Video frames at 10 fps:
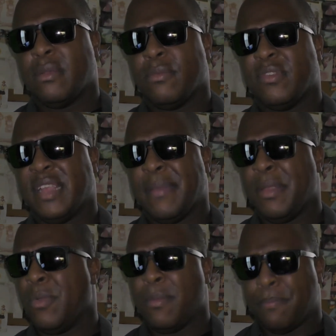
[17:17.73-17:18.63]
was telling
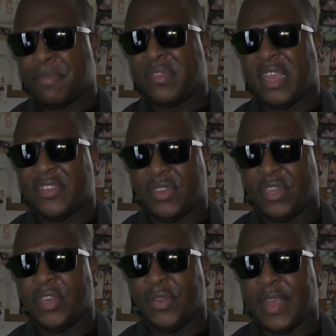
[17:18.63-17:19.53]
me, what possessed
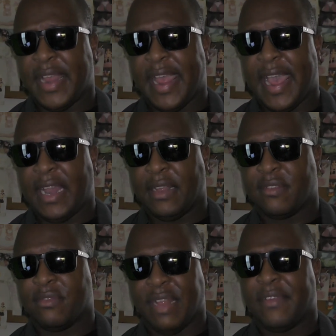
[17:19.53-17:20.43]
you to do that,
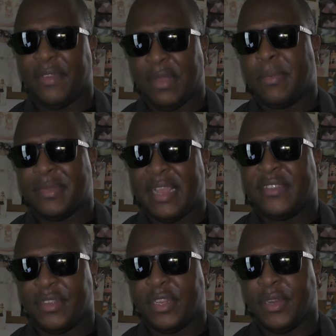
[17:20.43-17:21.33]
Alex? Like, really, what
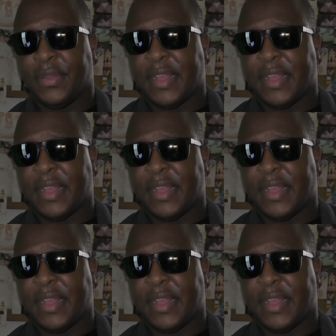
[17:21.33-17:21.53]
possessed you to do